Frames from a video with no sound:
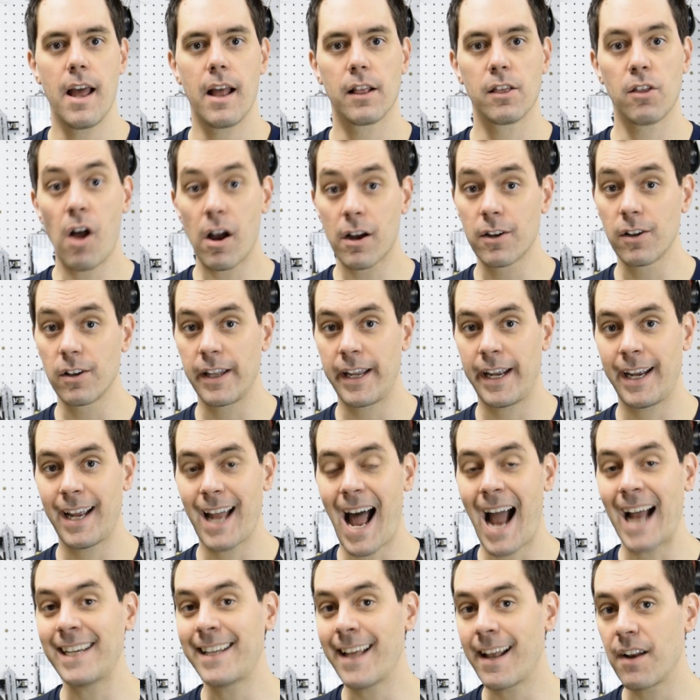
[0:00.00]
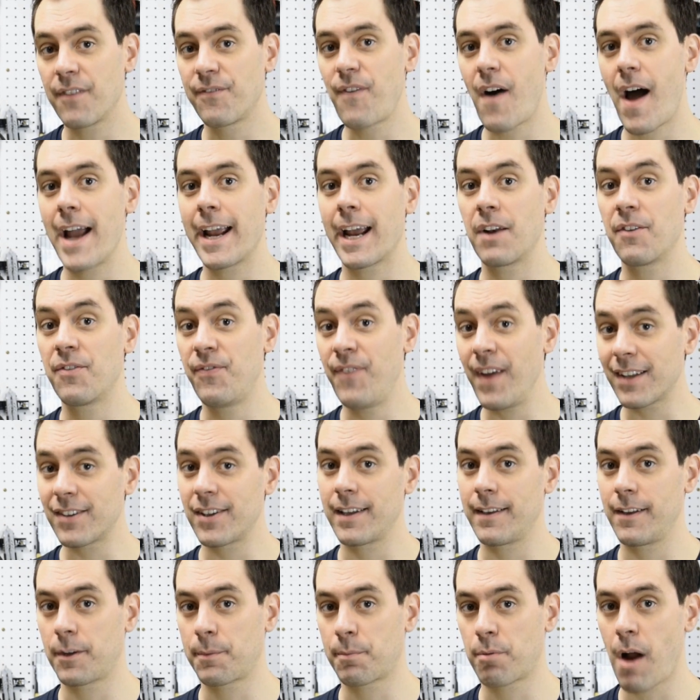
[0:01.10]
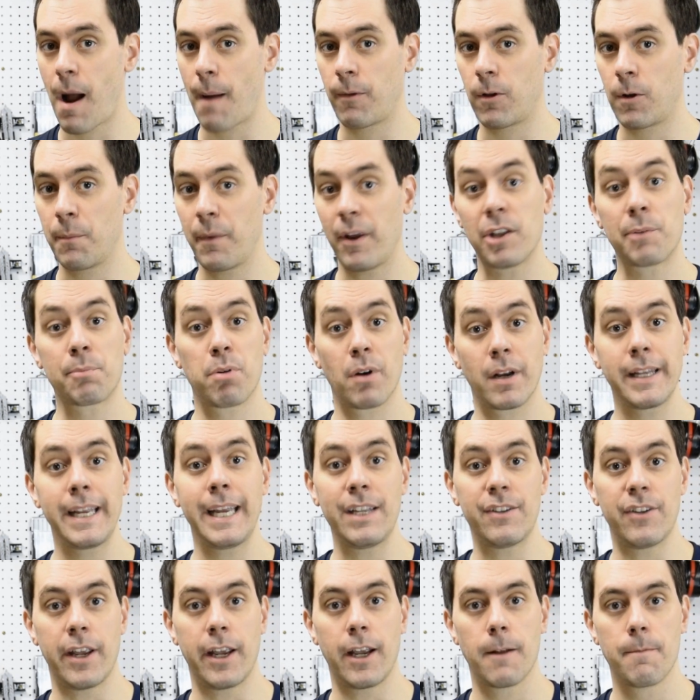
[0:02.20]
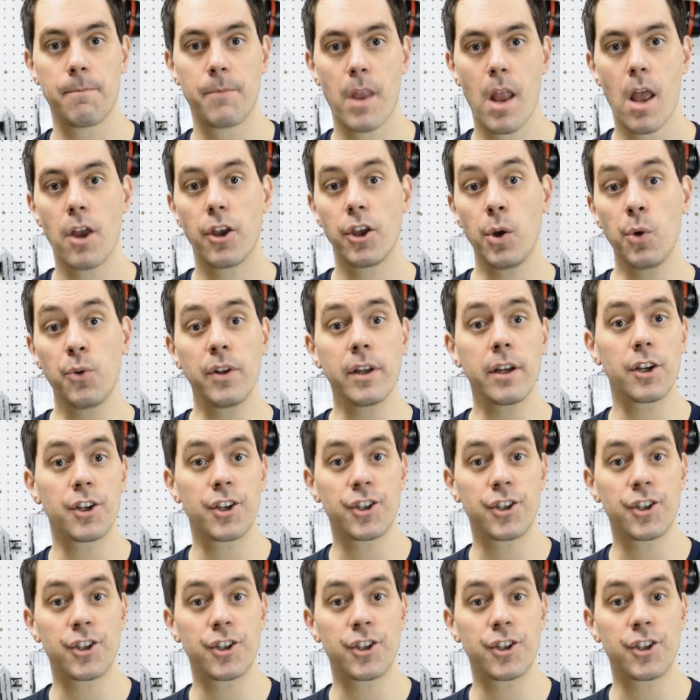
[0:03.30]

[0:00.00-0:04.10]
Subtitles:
Luckily, identifying and fixing this problem is pretty easy. Using a